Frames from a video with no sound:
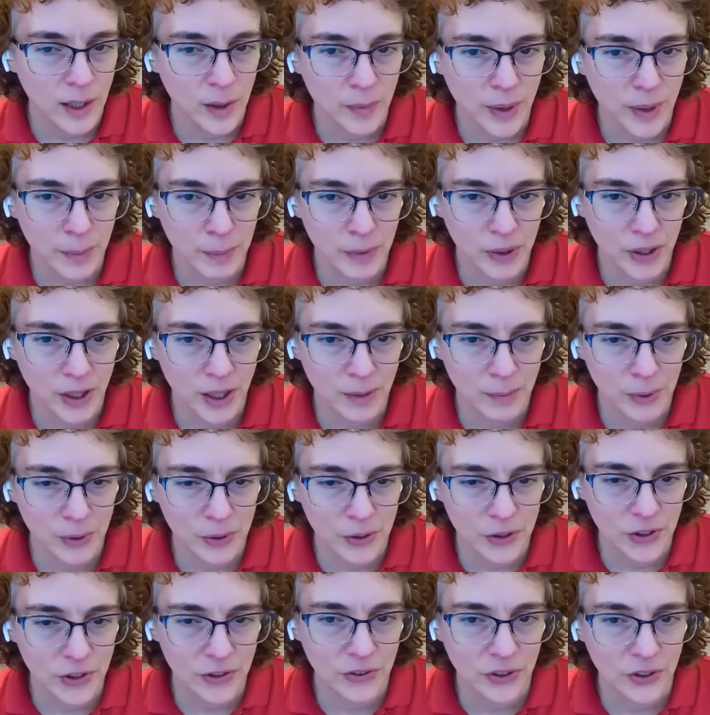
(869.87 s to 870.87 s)
my blog
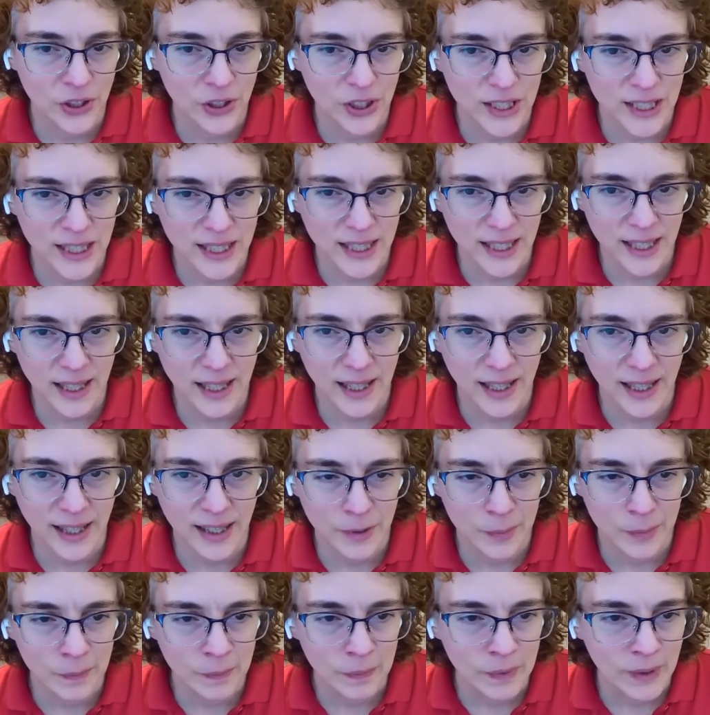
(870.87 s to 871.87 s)
post for
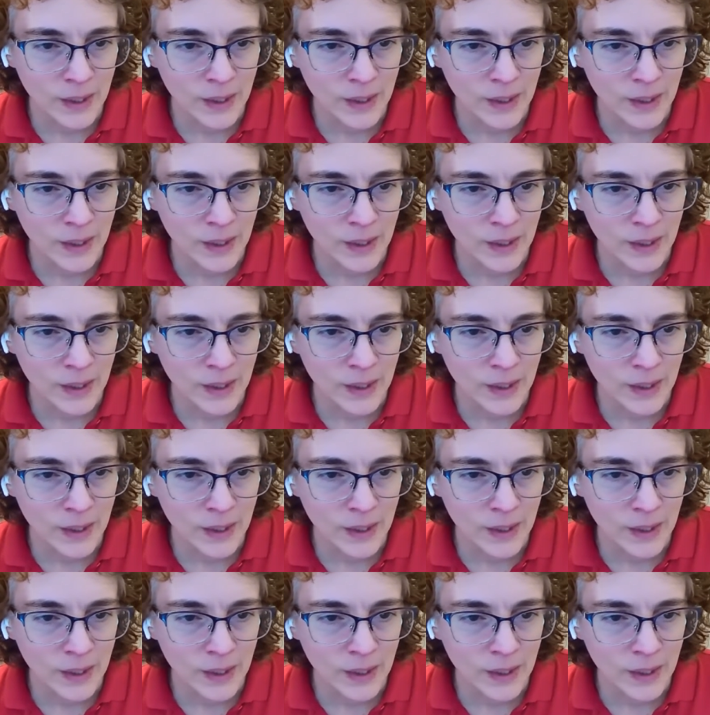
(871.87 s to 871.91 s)
today,